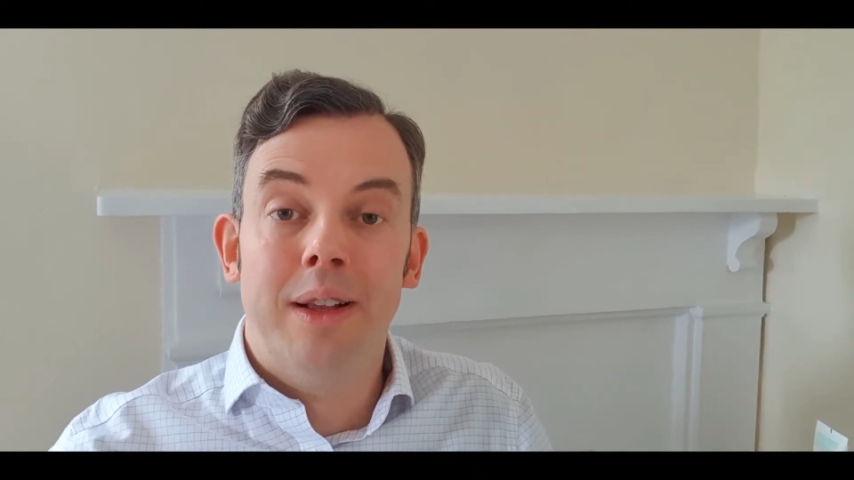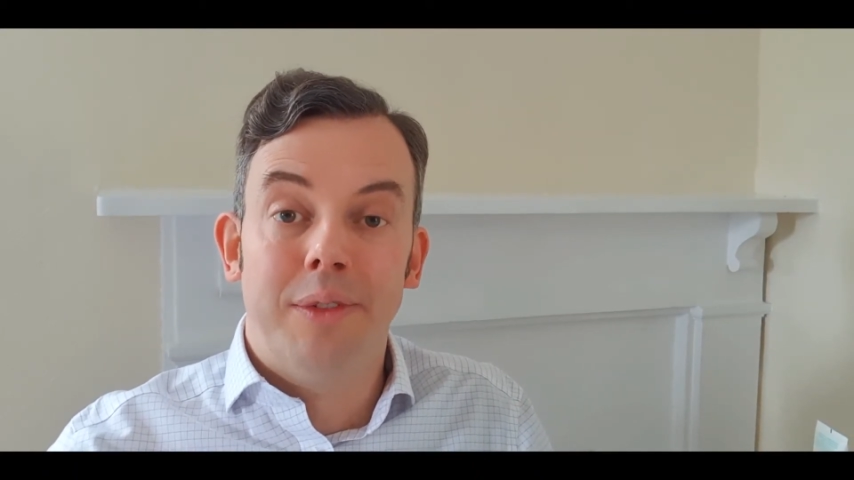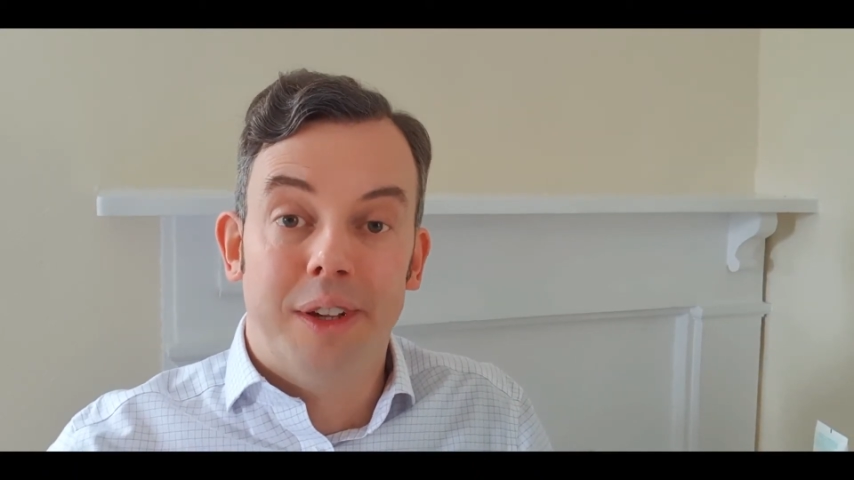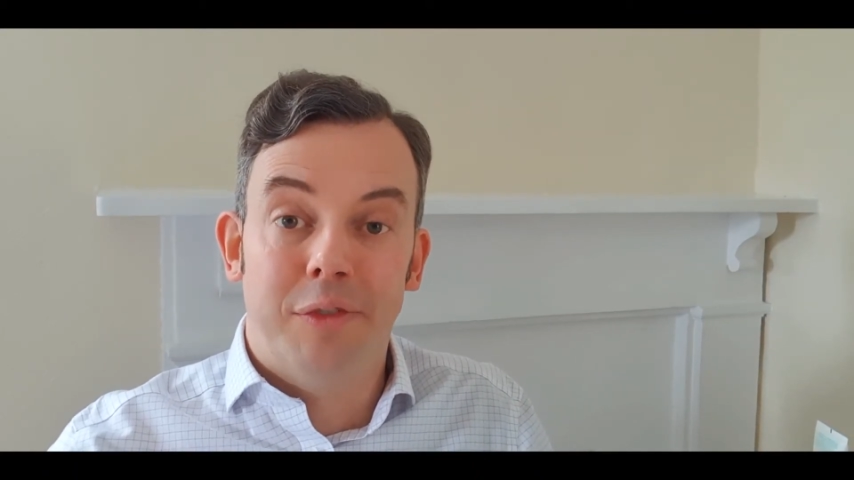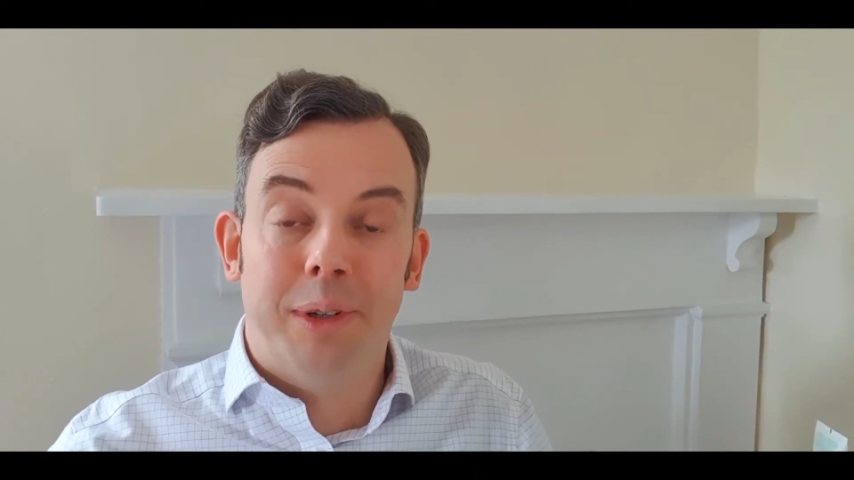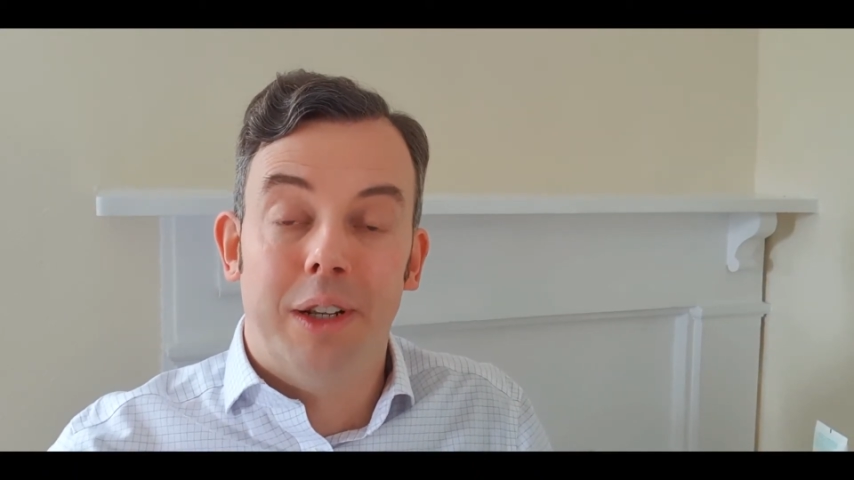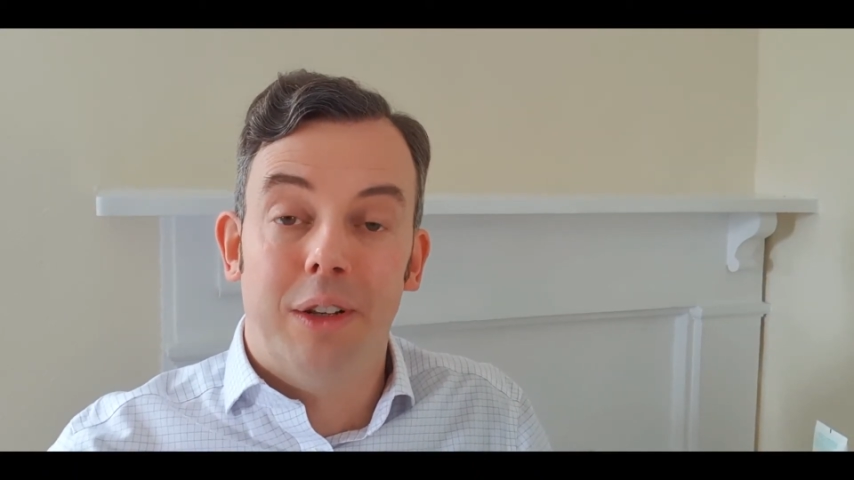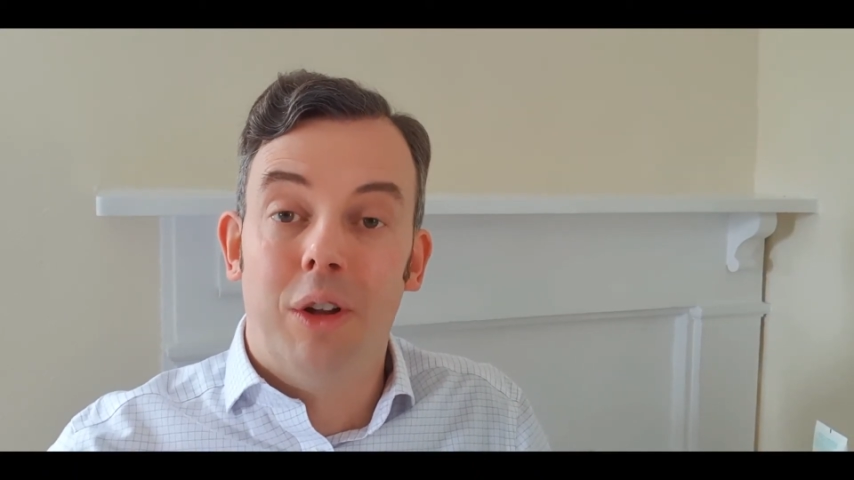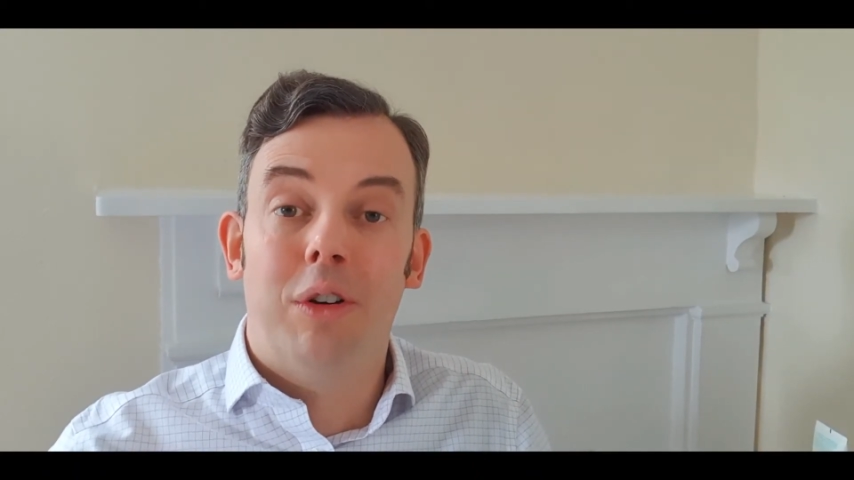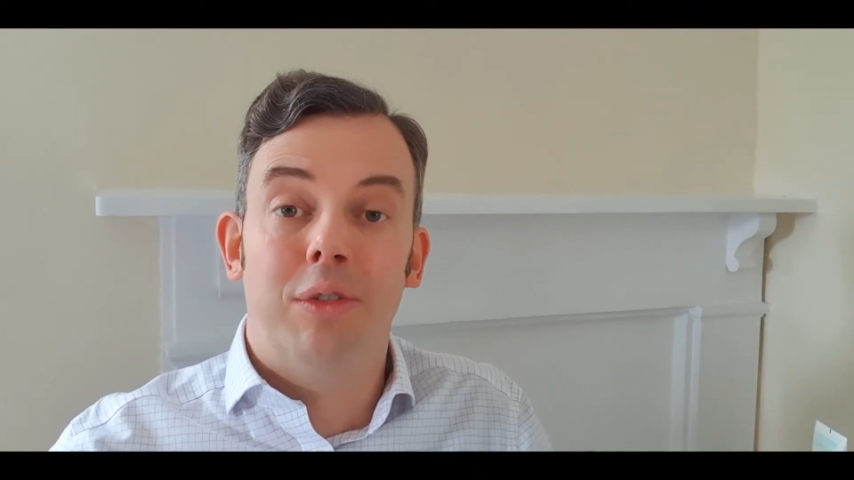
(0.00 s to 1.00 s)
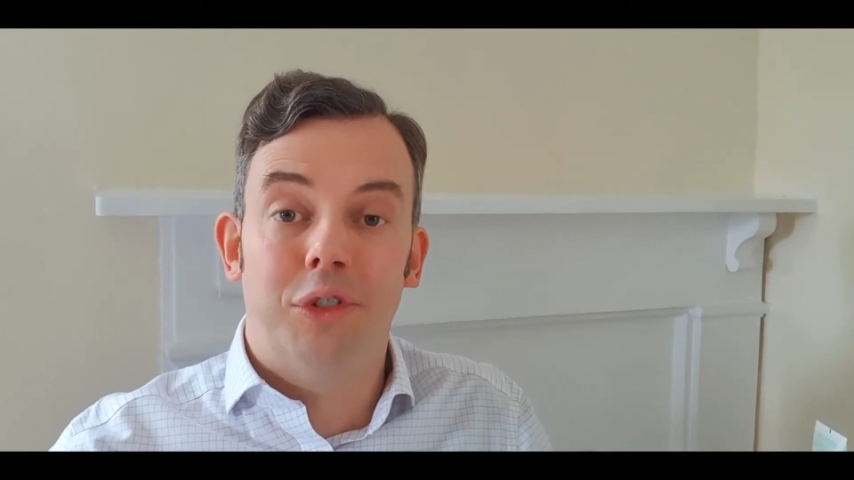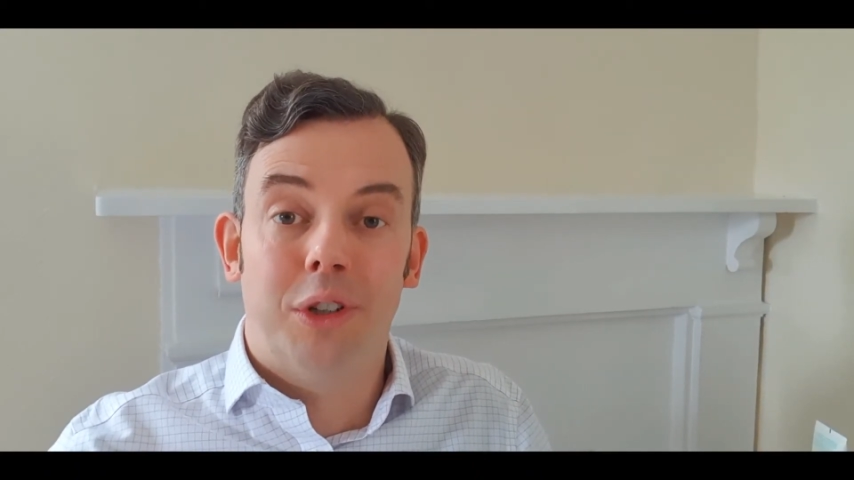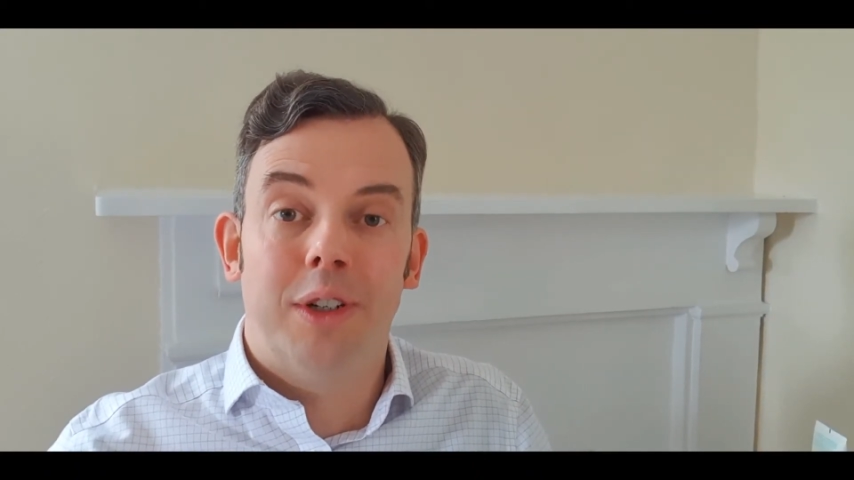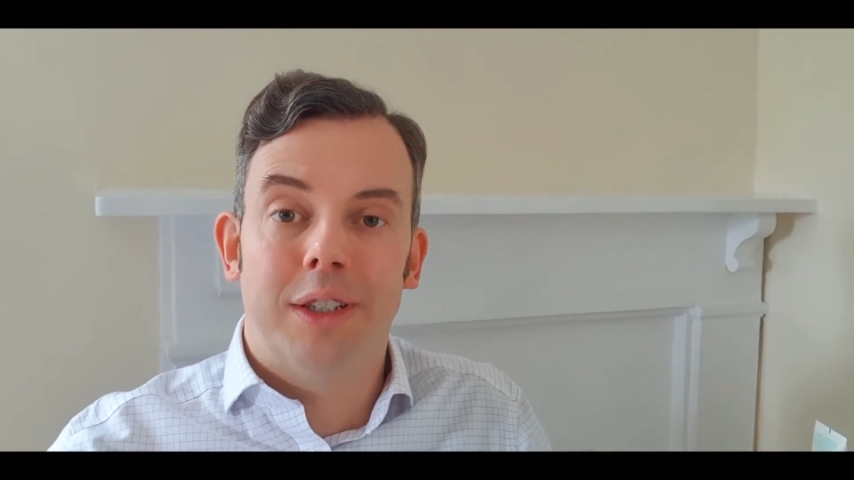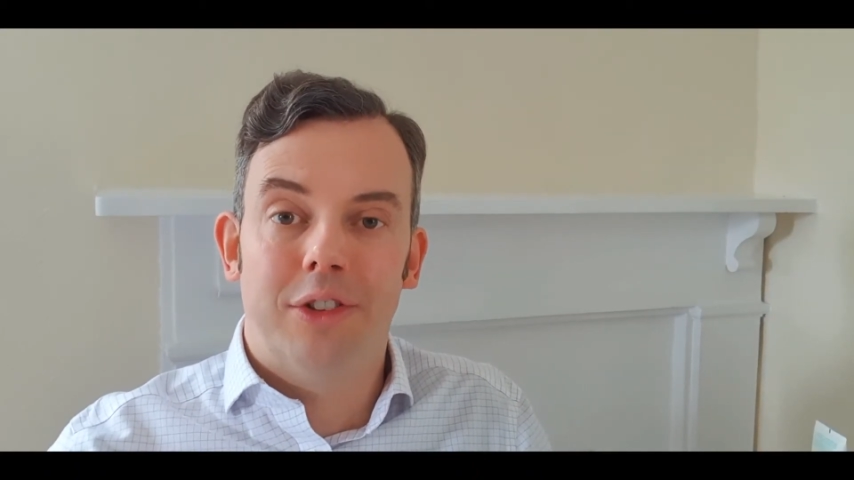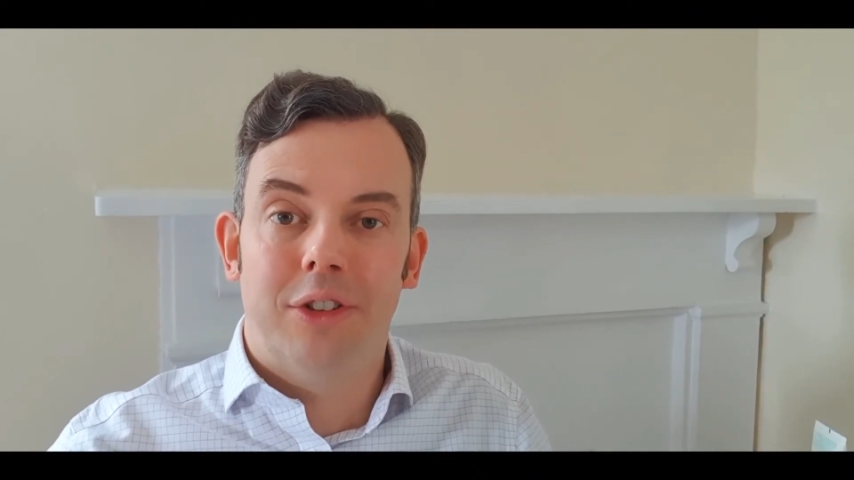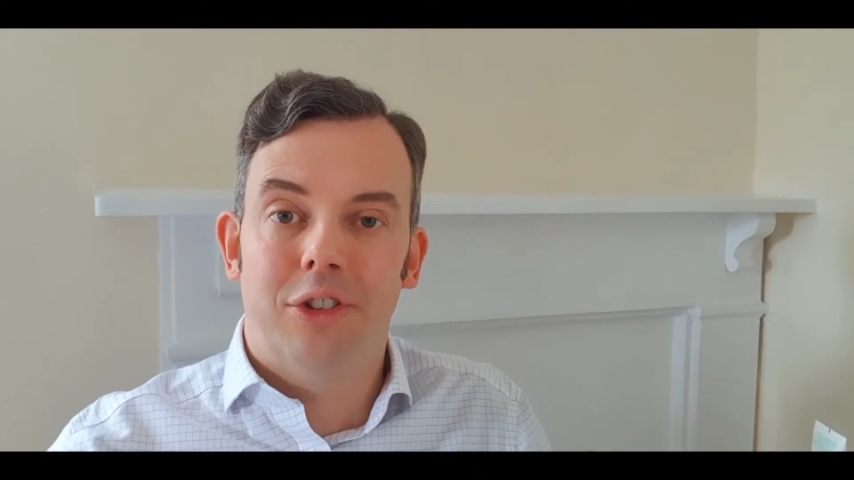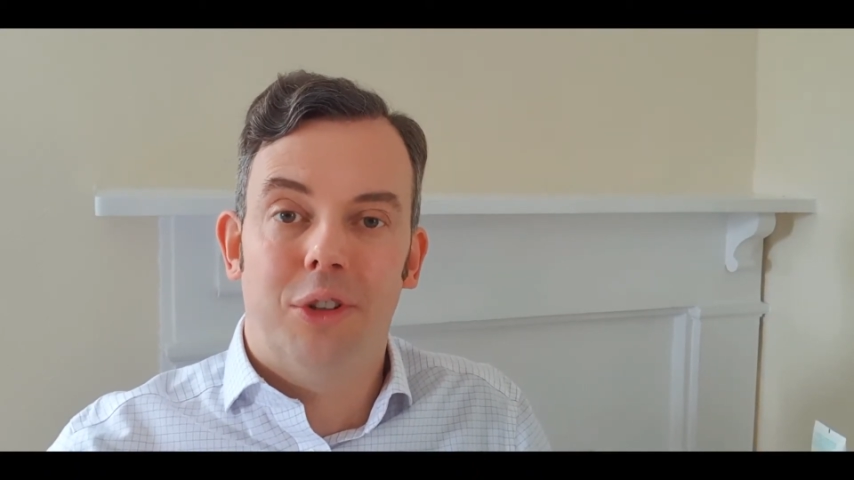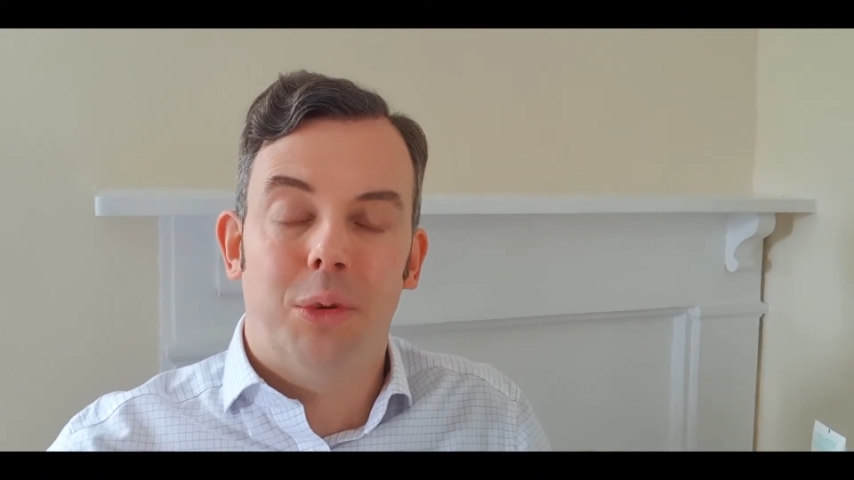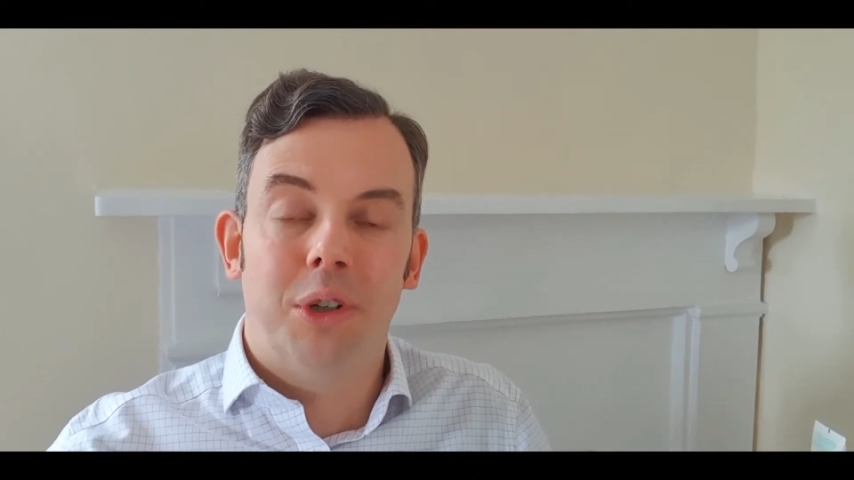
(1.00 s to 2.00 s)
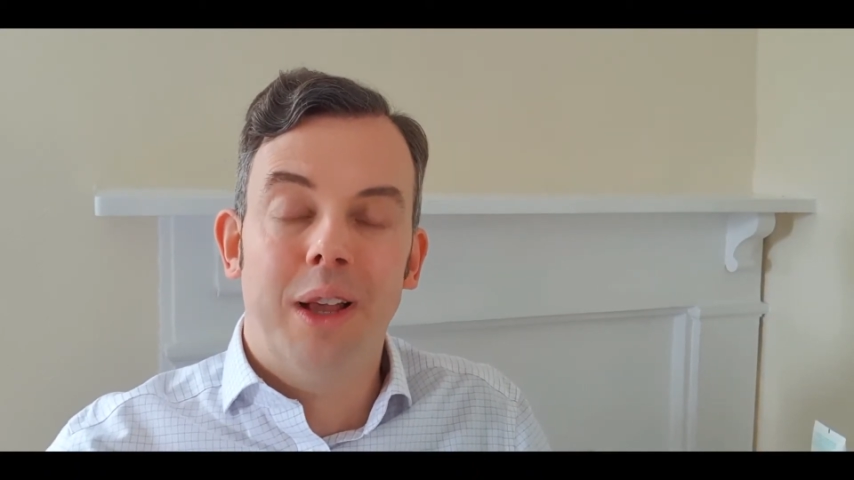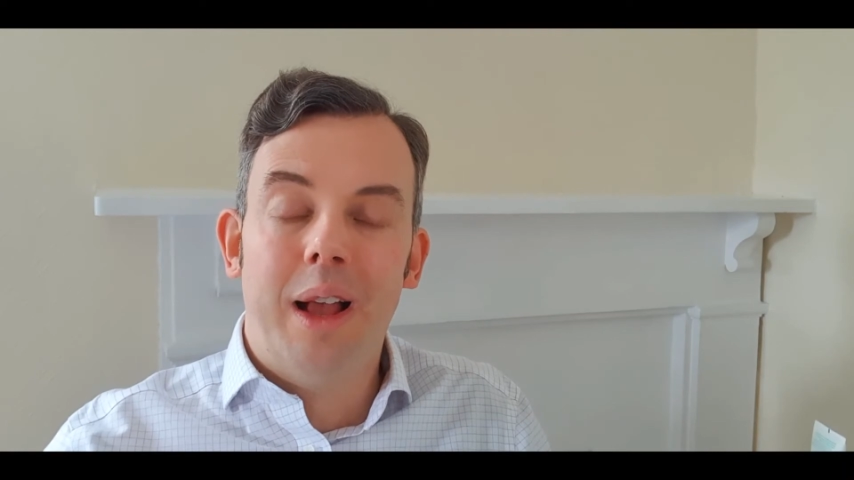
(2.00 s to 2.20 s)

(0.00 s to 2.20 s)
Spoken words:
there have been a lot of circuits installed,